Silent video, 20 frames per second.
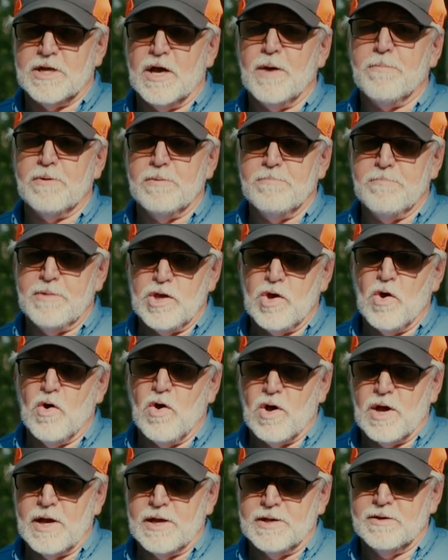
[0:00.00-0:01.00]
up and
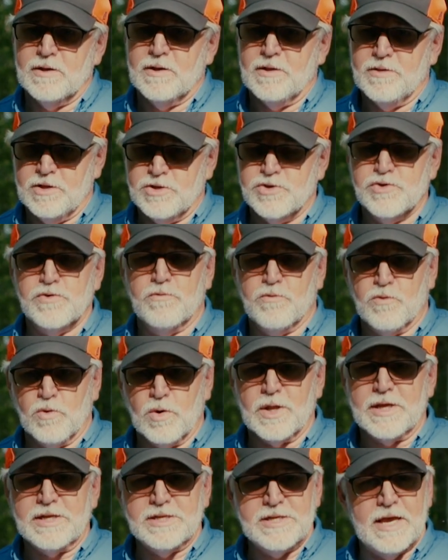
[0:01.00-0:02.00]
beyond, that you've
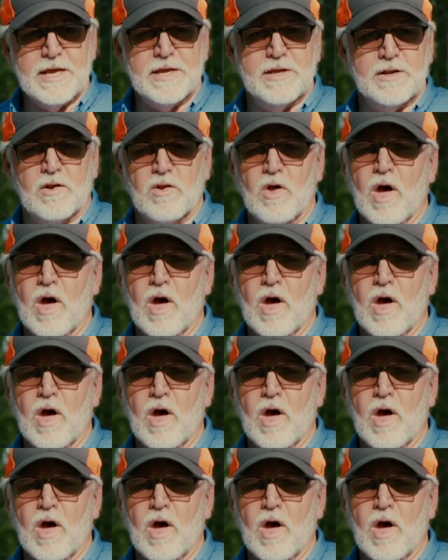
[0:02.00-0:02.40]
really taken a